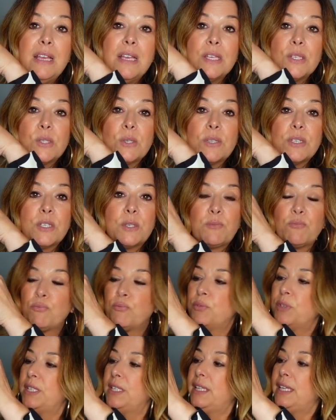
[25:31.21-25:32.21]
So this
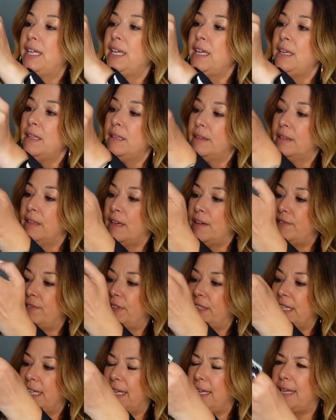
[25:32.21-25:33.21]
really
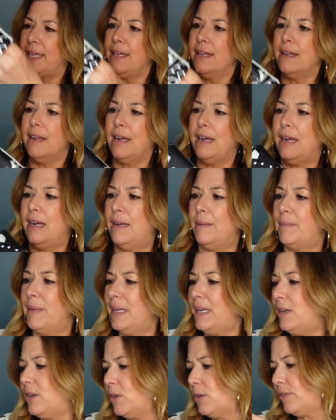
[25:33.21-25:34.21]
lovely, um,
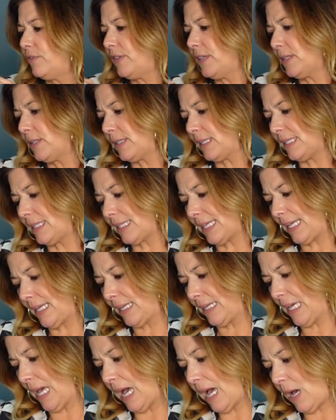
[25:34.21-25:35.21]
I don't know, it feels, it's like a
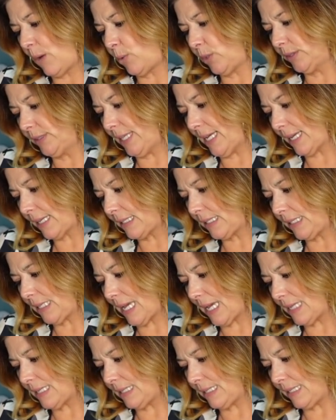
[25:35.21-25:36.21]
cowl neck,
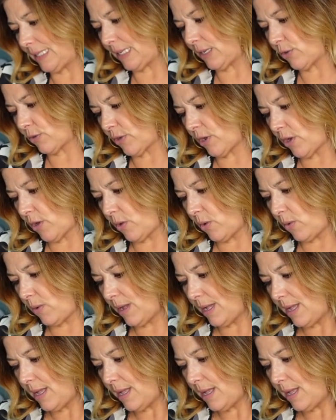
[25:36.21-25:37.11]
size zero.